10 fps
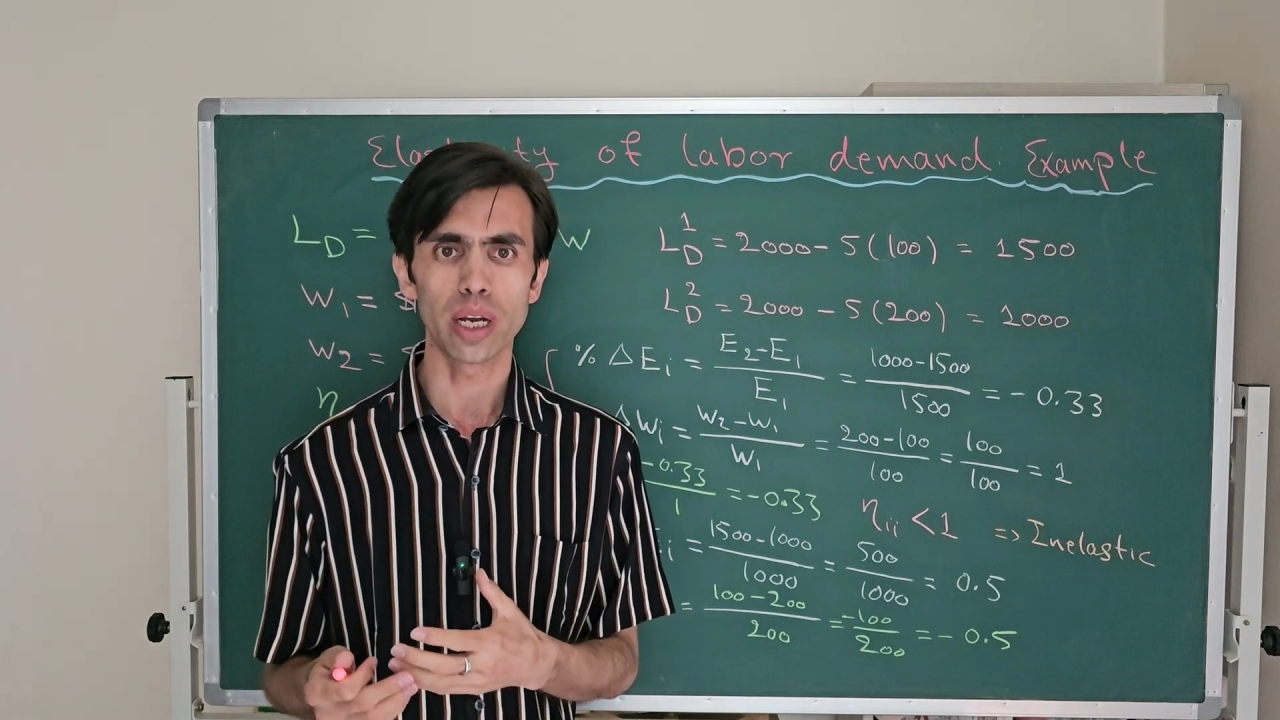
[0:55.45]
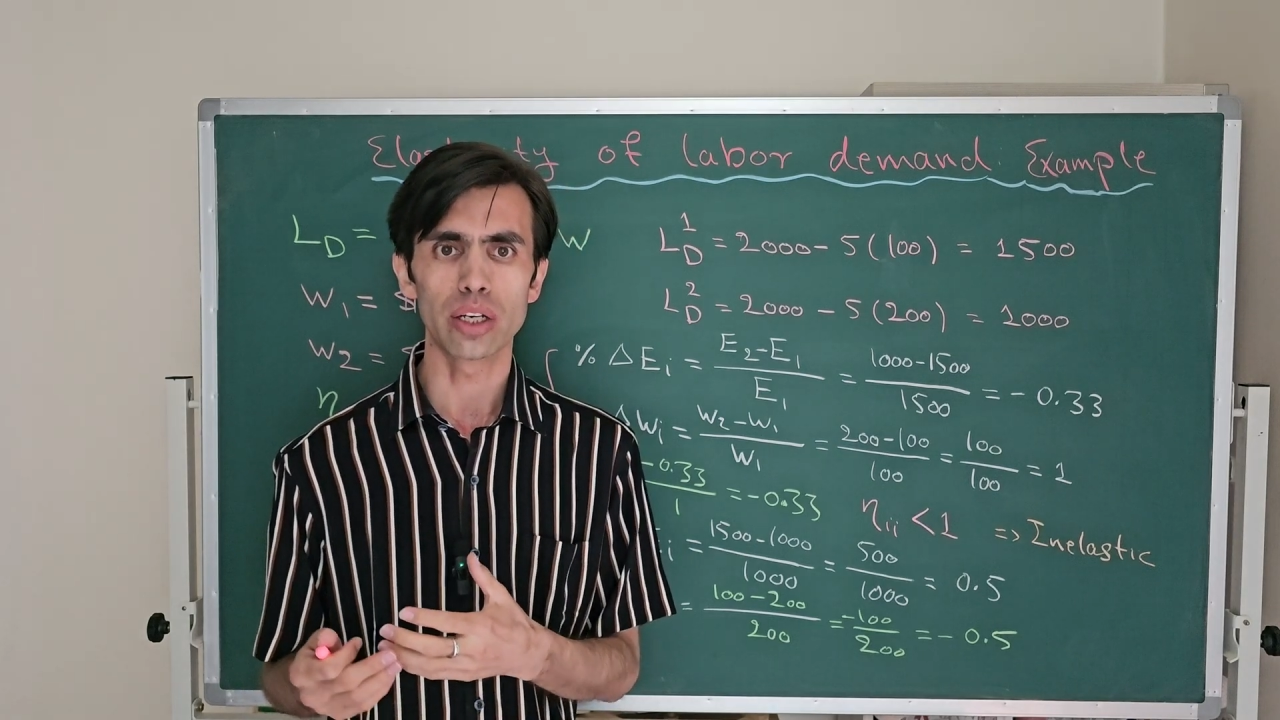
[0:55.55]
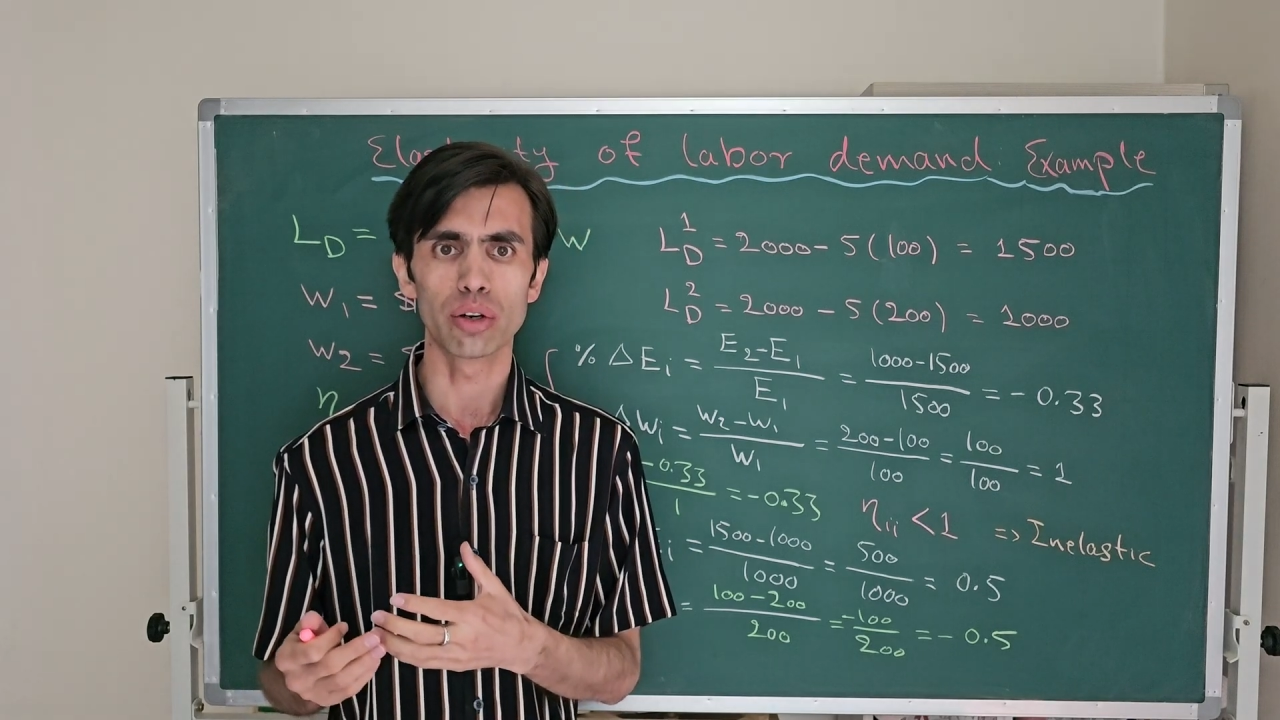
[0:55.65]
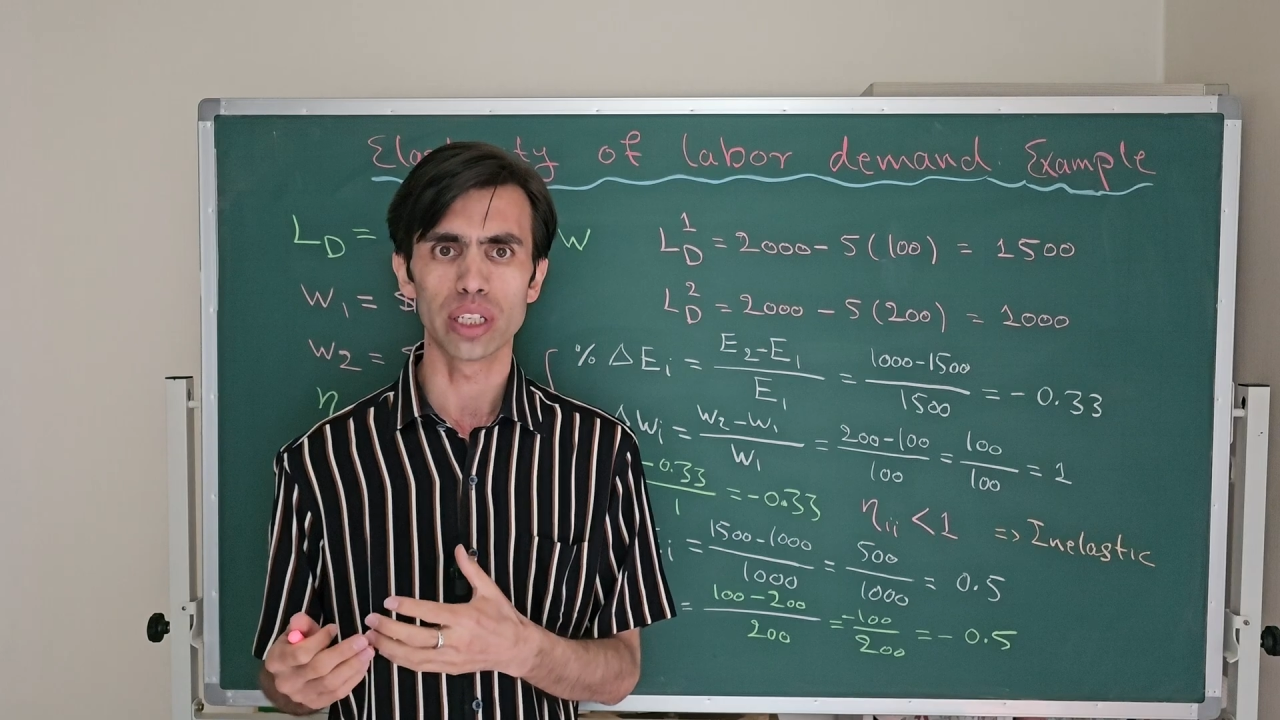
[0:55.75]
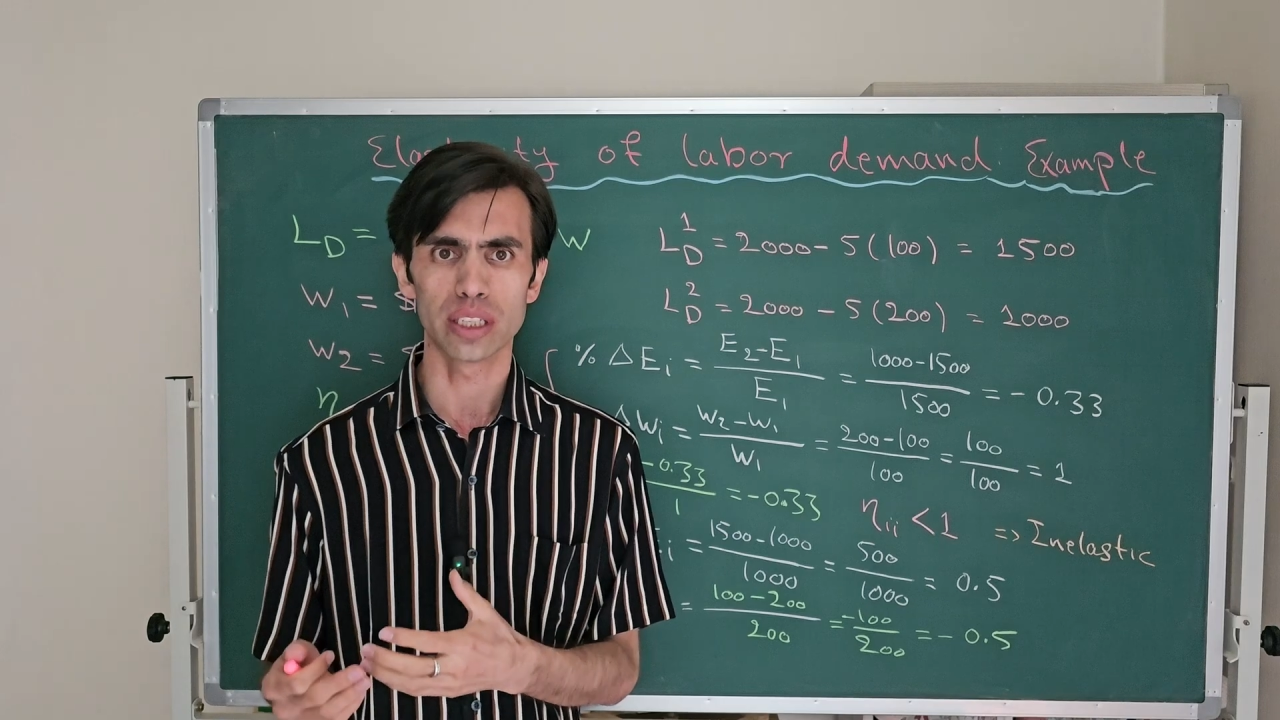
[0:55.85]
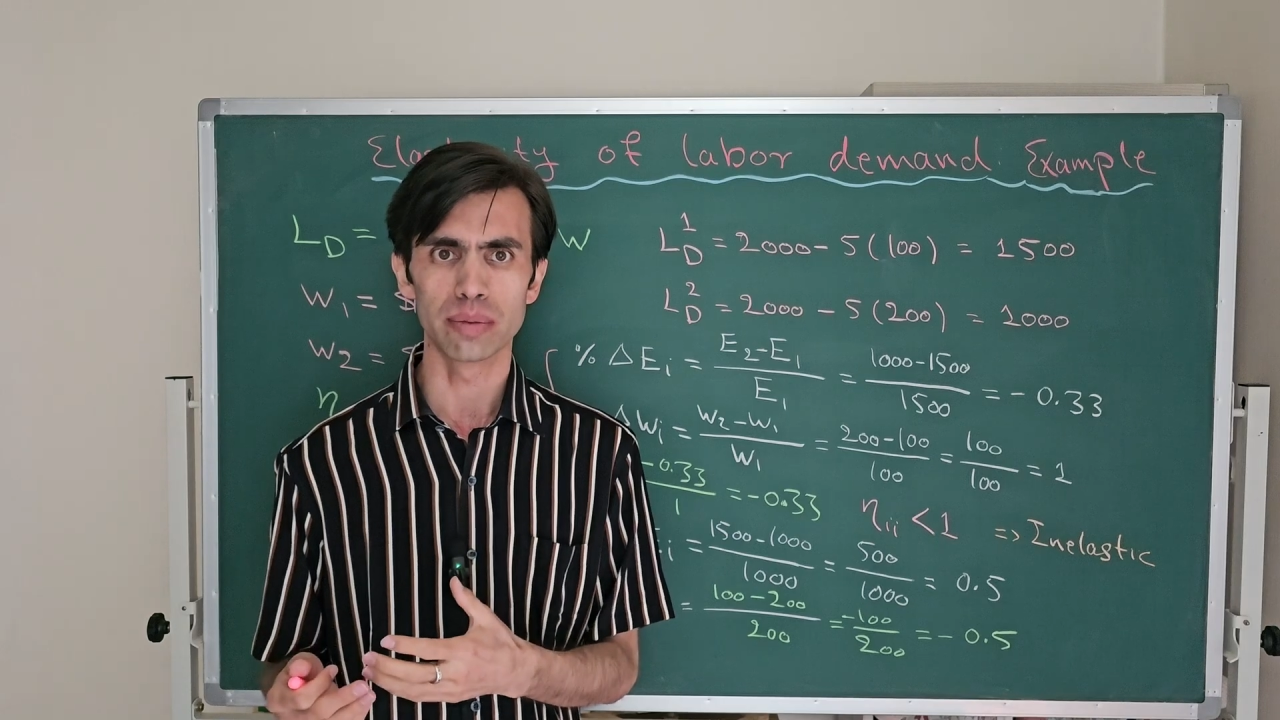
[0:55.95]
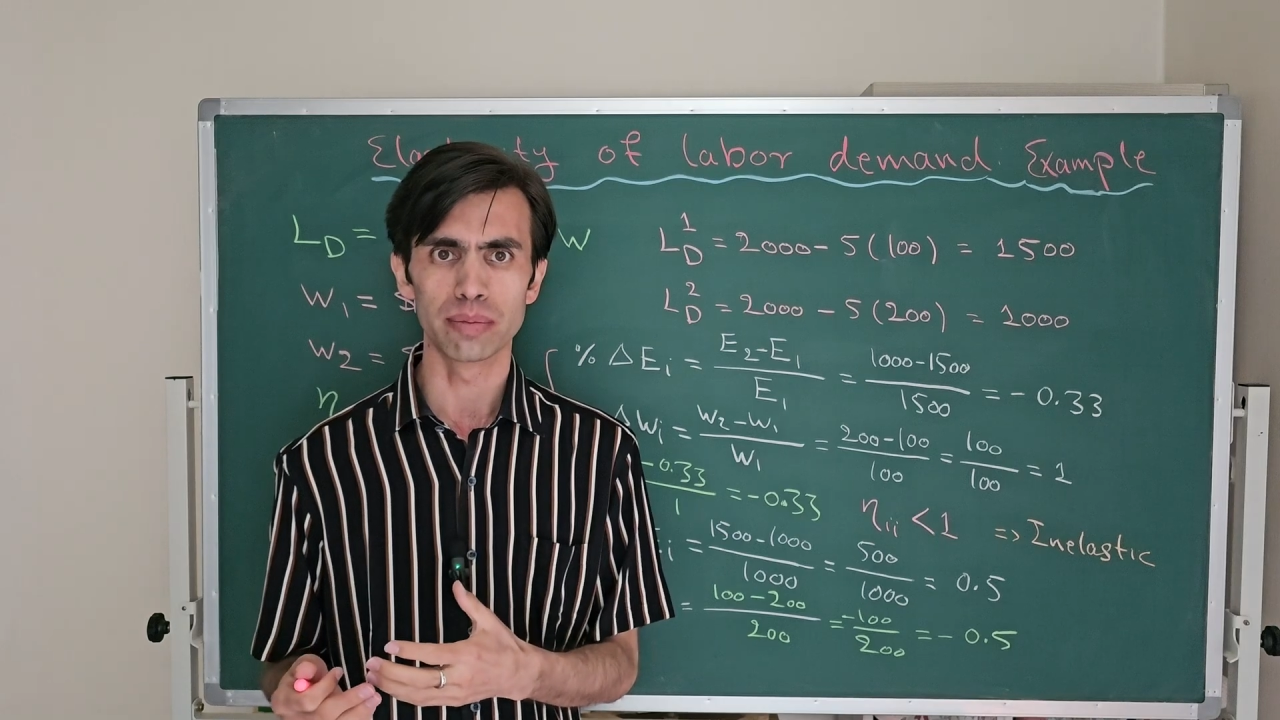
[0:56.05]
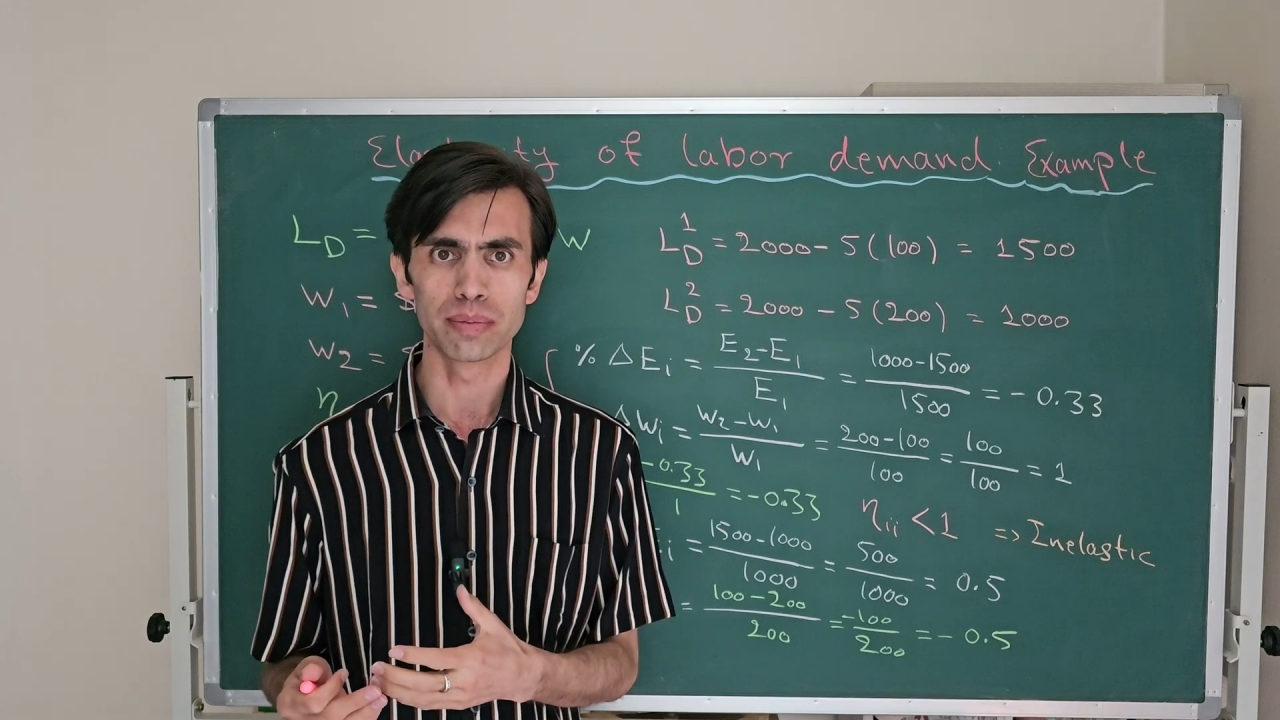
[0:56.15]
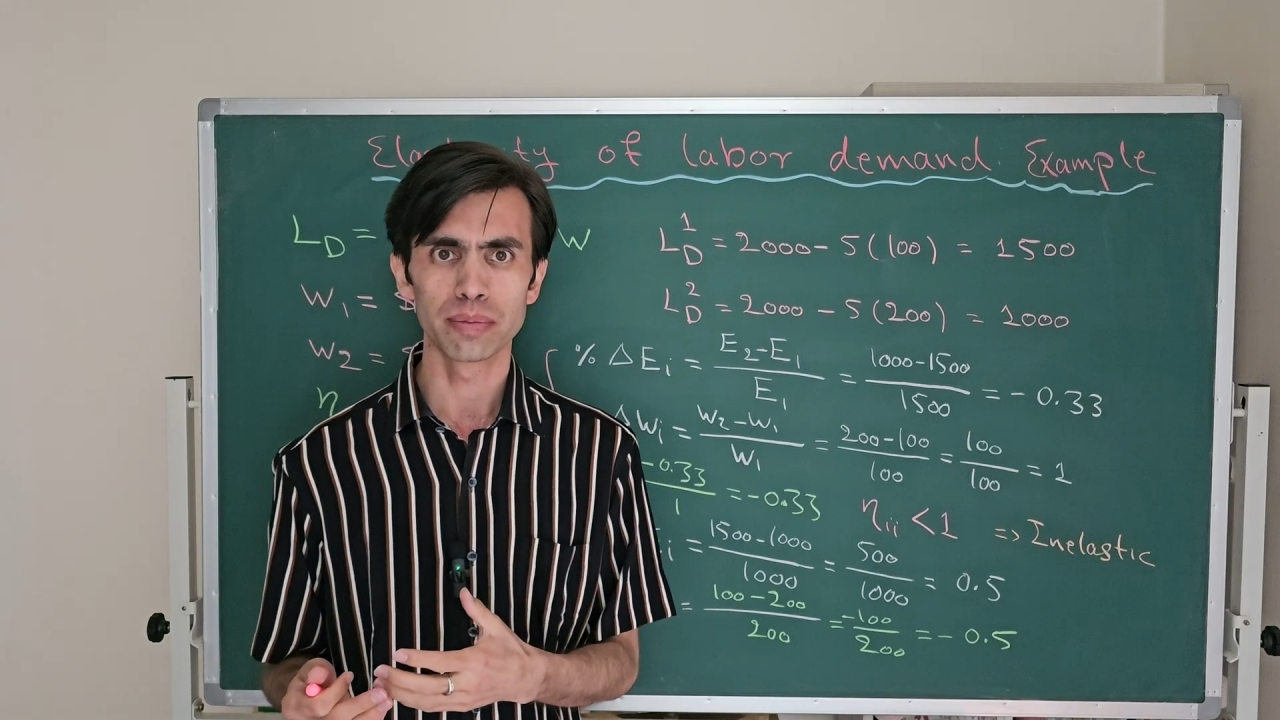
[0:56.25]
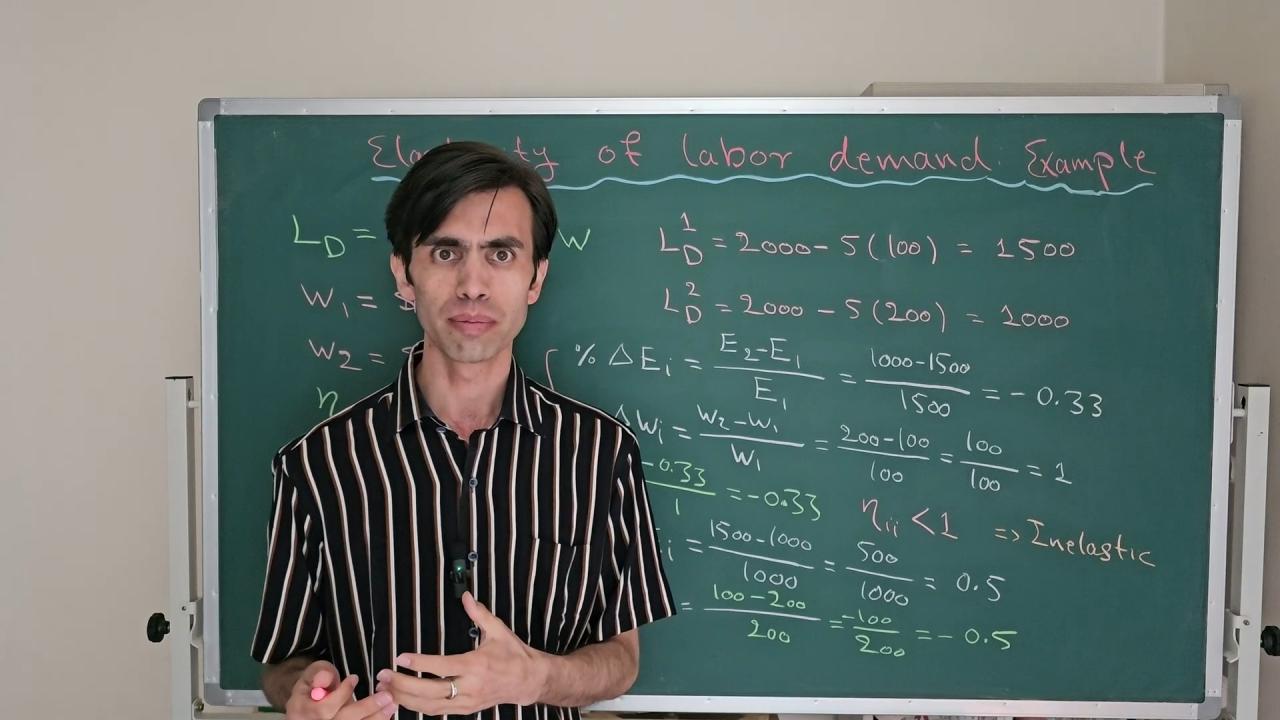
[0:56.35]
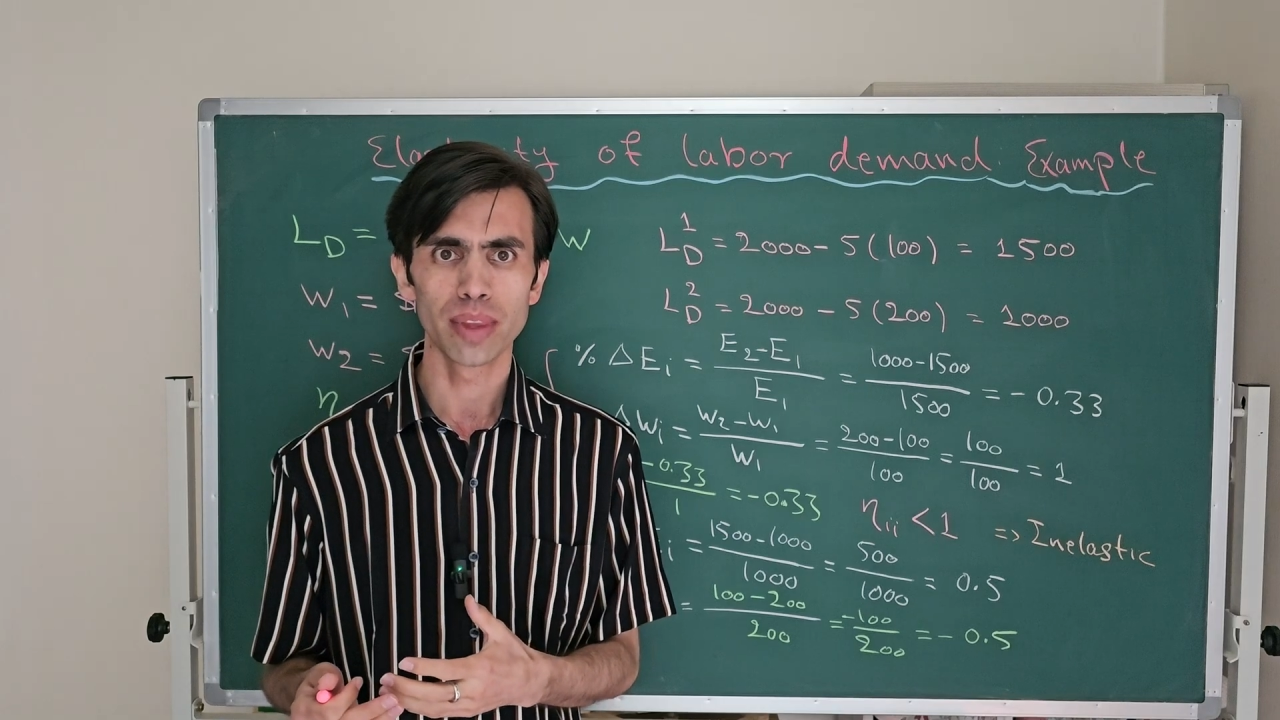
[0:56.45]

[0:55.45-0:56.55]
algorithm